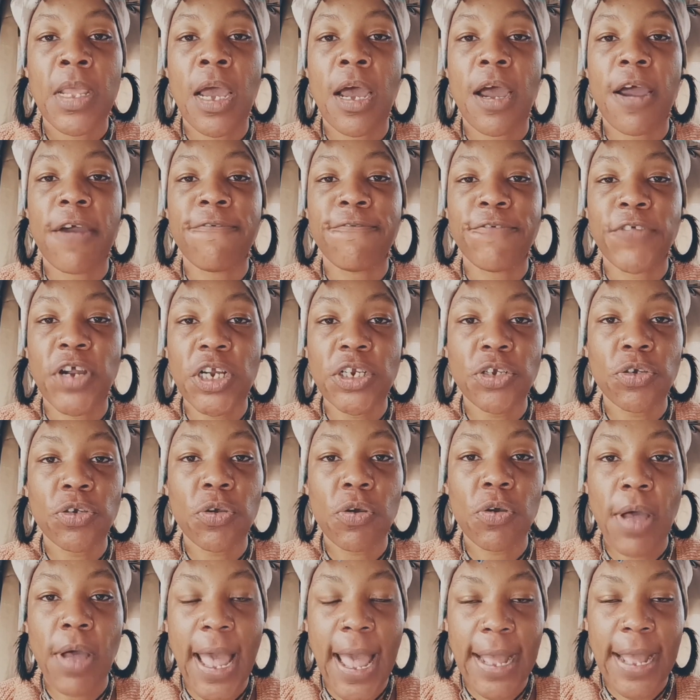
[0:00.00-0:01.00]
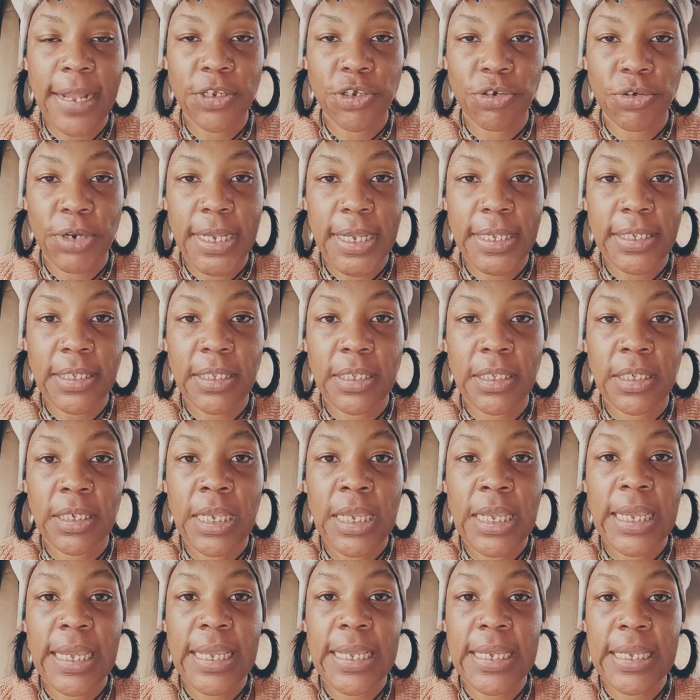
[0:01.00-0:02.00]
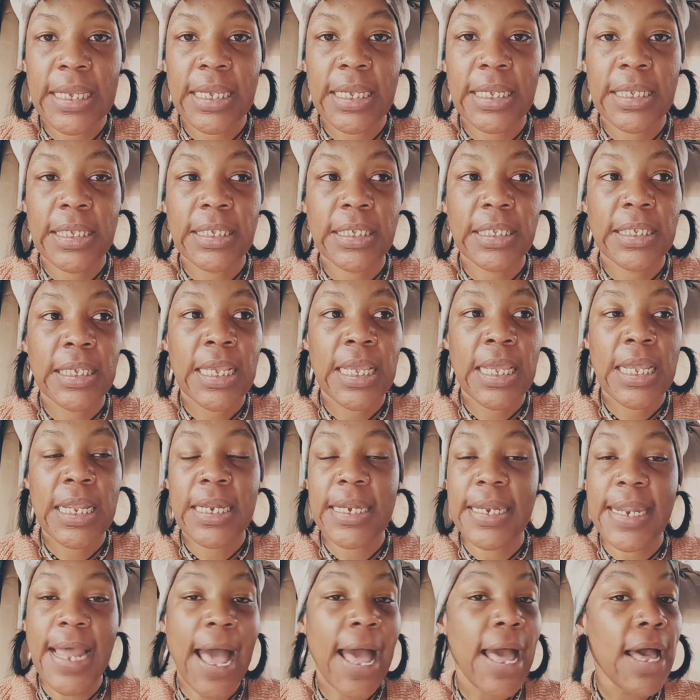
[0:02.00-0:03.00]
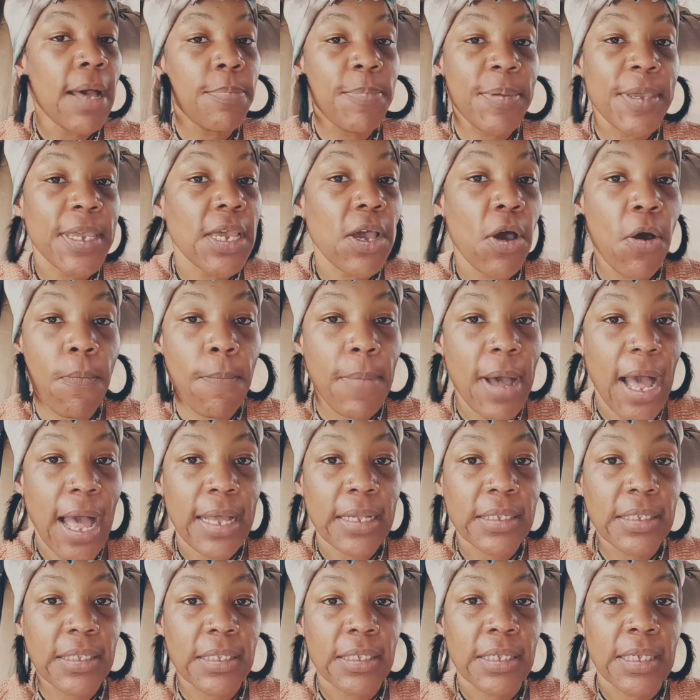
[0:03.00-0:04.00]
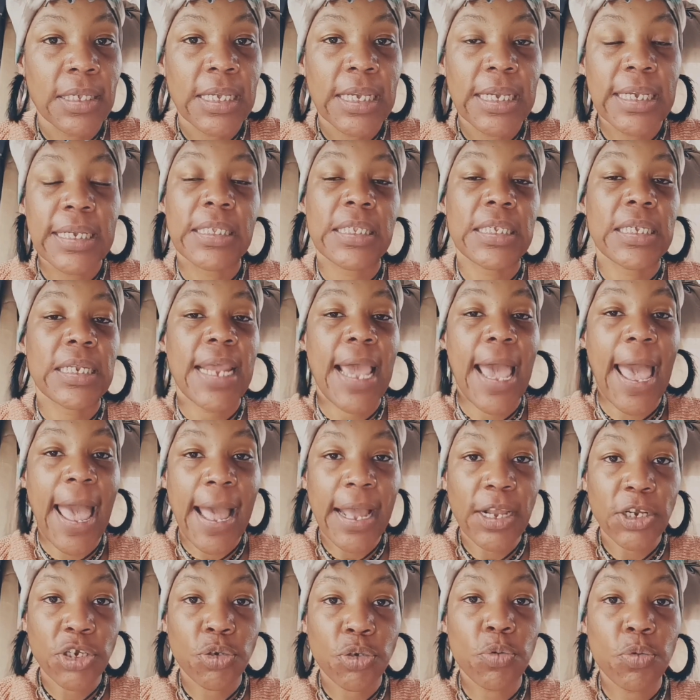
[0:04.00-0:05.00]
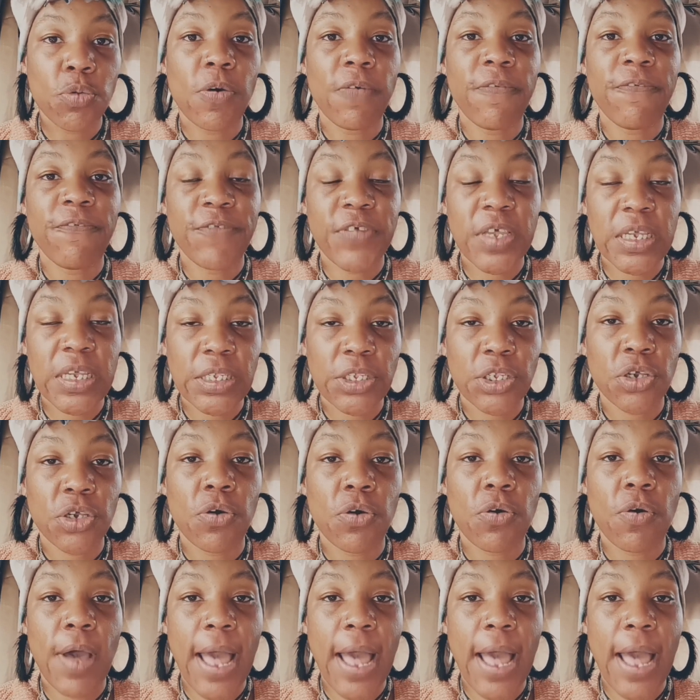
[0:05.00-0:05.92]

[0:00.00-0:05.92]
a virtual address is not a P.O. box. It's an actual physical